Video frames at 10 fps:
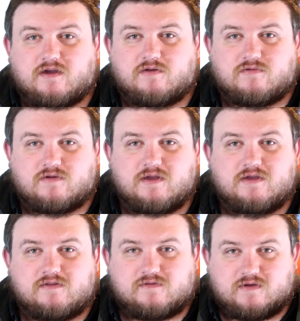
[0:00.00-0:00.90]
own
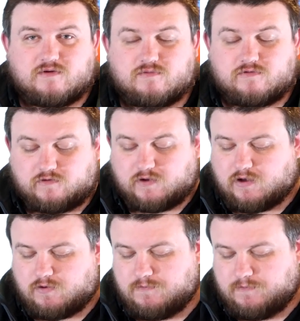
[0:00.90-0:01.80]
still.
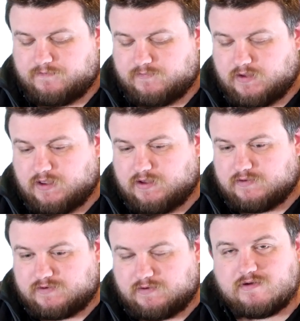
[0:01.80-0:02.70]
So
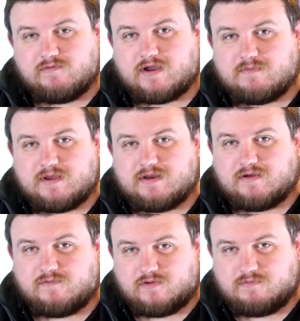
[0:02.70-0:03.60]
definitely recommend
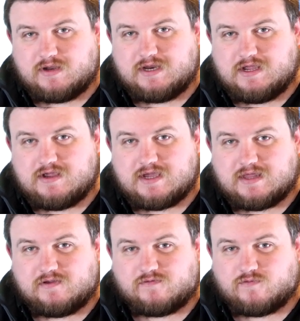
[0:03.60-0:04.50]
it. For the money you can
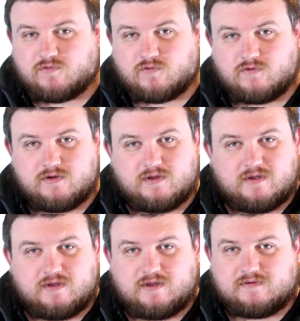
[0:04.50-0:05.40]
get these for,
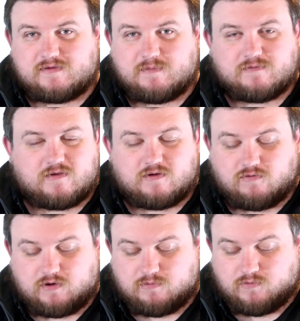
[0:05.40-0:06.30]
it's absolutely
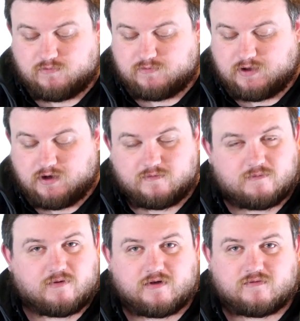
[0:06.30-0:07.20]
incredible. Half
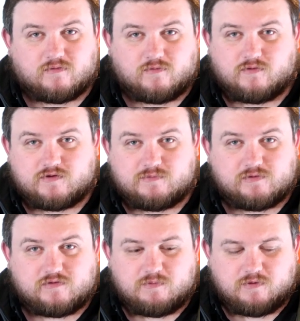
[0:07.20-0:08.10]
the price of a
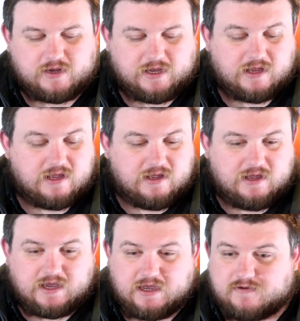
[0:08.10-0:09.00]
400mm 2.8
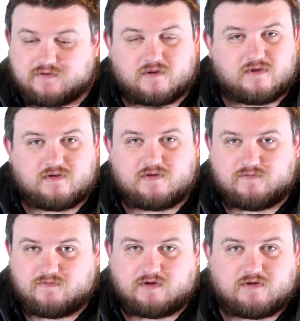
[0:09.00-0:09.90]
and
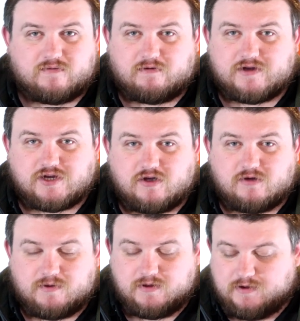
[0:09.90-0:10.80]
very, very
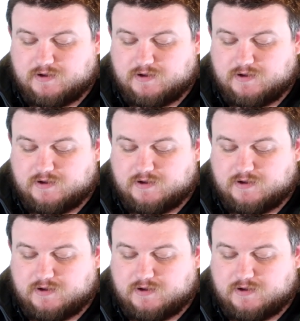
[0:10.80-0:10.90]
sharp,